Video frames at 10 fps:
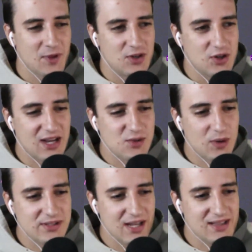Do you guys
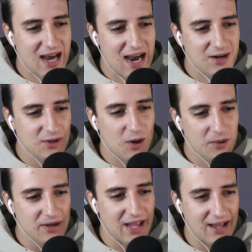want to take the higher
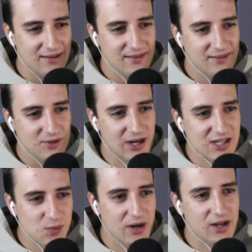lower again? Do you
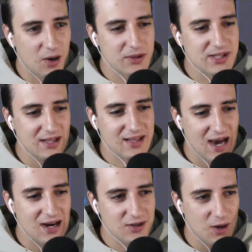guys want to go and take the
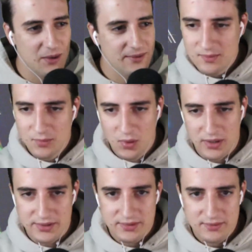higher lower? Boys.